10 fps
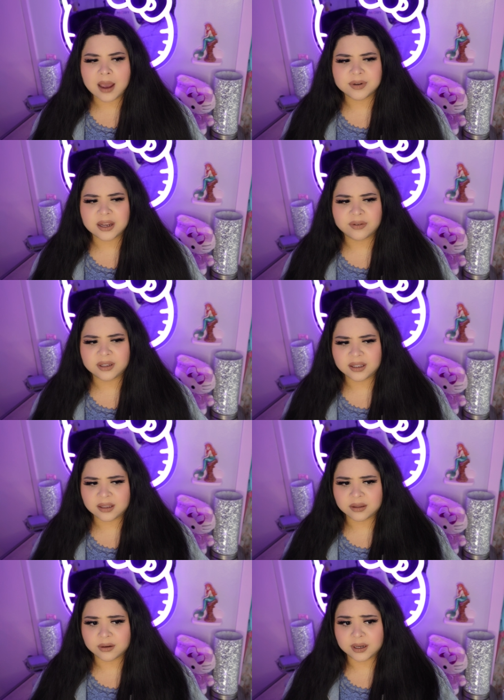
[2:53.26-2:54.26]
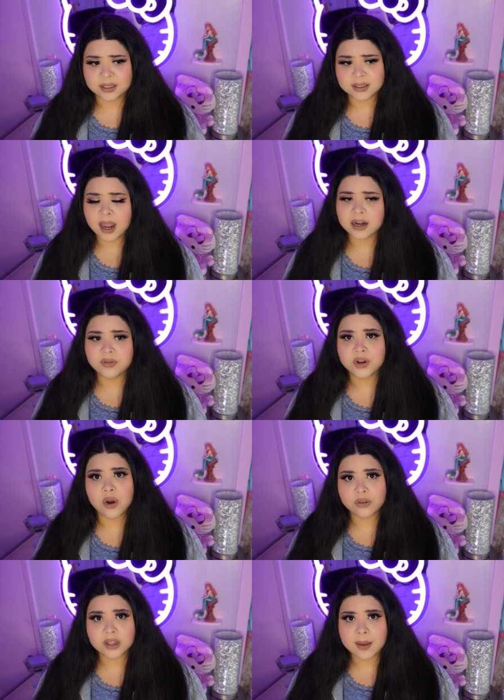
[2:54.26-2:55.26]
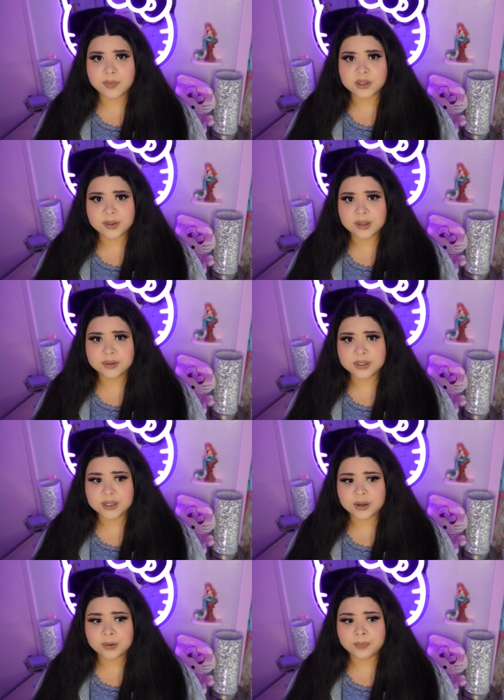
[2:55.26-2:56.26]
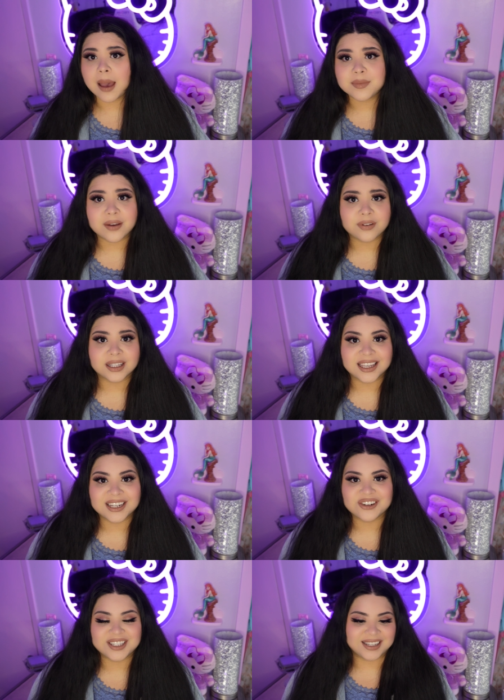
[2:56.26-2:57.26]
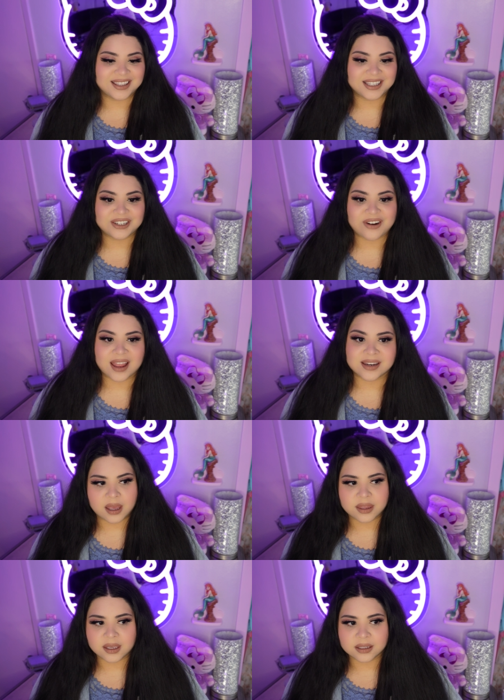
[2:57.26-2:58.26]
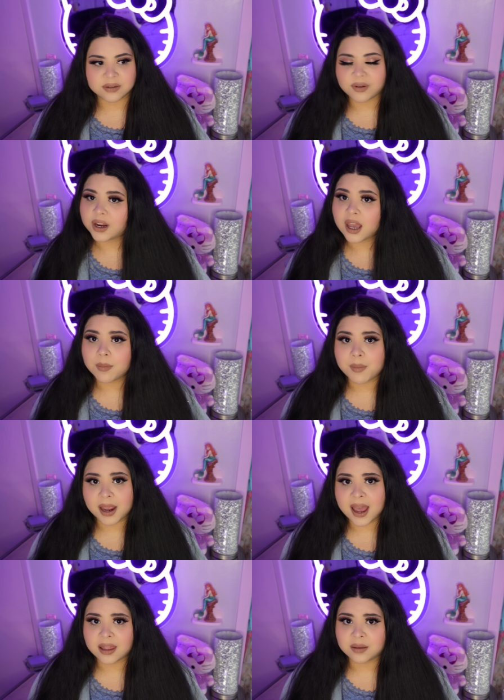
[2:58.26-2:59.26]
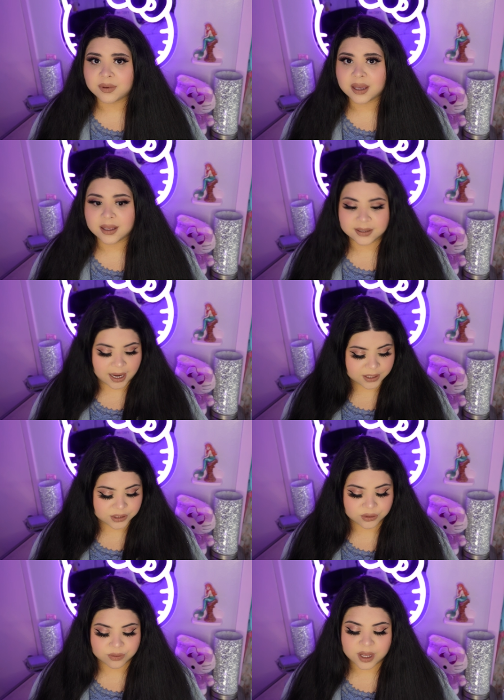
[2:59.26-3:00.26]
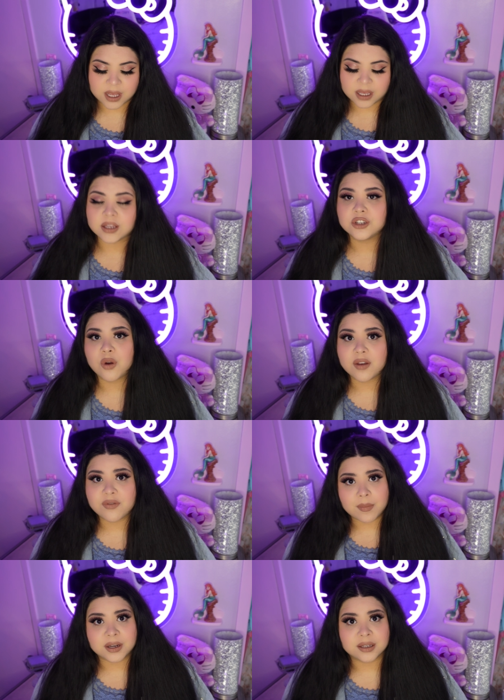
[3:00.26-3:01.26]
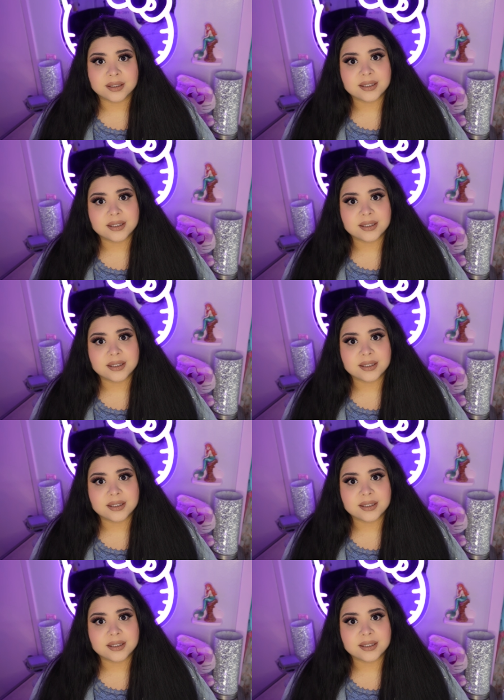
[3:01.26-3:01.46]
I would definitely think there is kind of an overlap between those two. I'm definitely interested in this trend. I think it's very up my alley because I do enjoy feminine